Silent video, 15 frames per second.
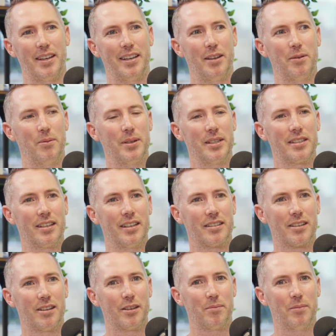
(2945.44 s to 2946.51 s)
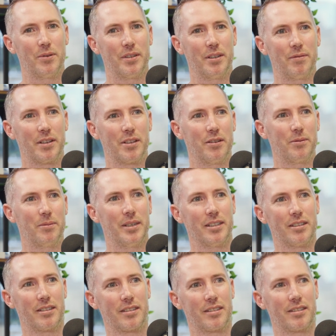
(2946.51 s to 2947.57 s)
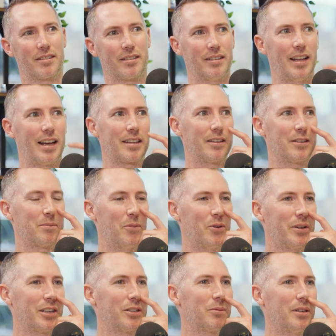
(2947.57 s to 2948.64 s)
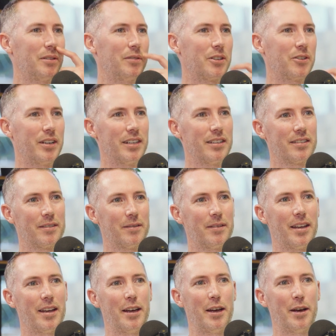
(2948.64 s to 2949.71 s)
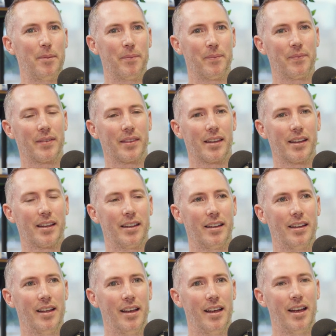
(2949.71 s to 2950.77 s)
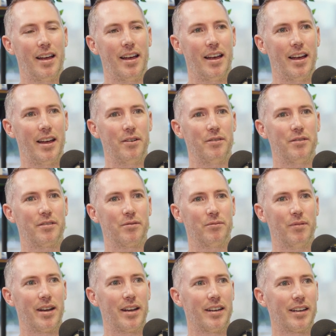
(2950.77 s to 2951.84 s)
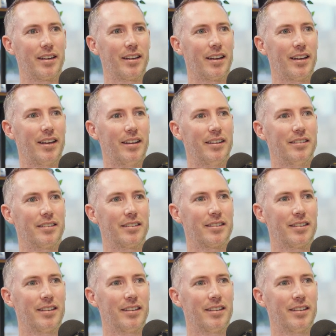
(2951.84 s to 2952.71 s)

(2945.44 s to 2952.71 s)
In winter, it's a lot more difficult when it's like this morning, 12 degrees, and raining, and